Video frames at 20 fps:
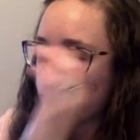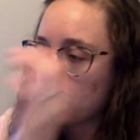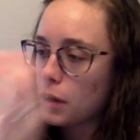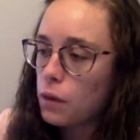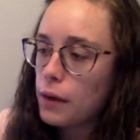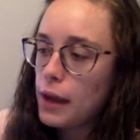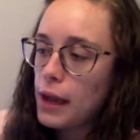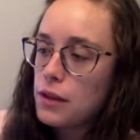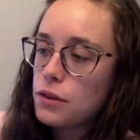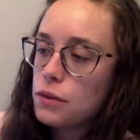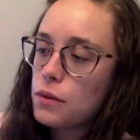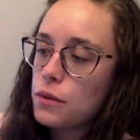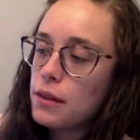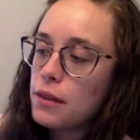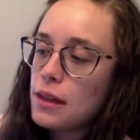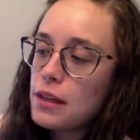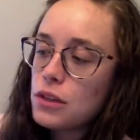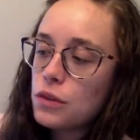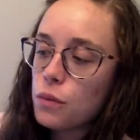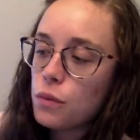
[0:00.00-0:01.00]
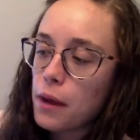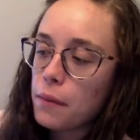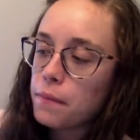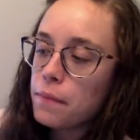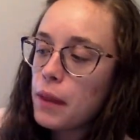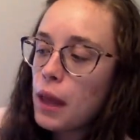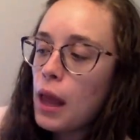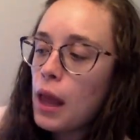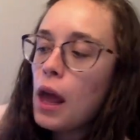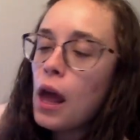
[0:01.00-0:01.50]
Okay, so in this one,
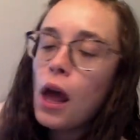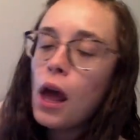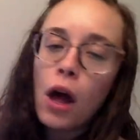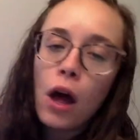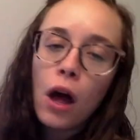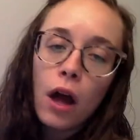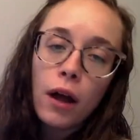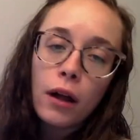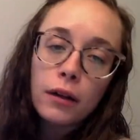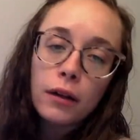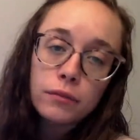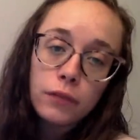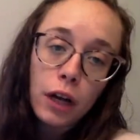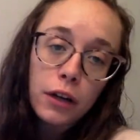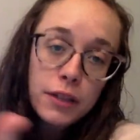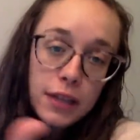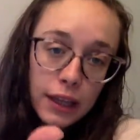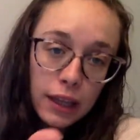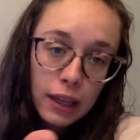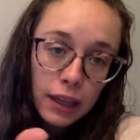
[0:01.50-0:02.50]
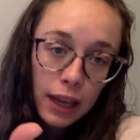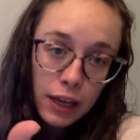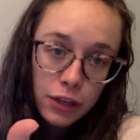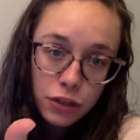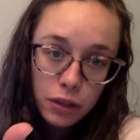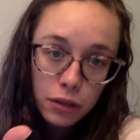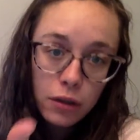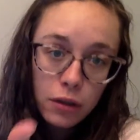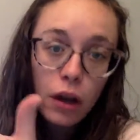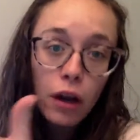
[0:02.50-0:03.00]

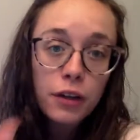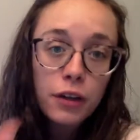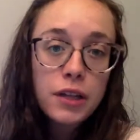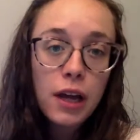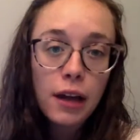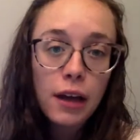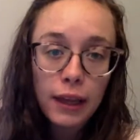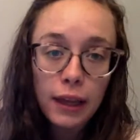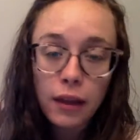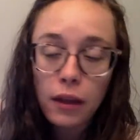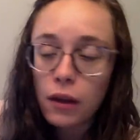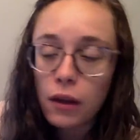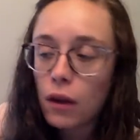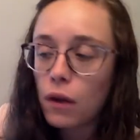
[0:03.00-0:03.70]
articulation, our tonguing,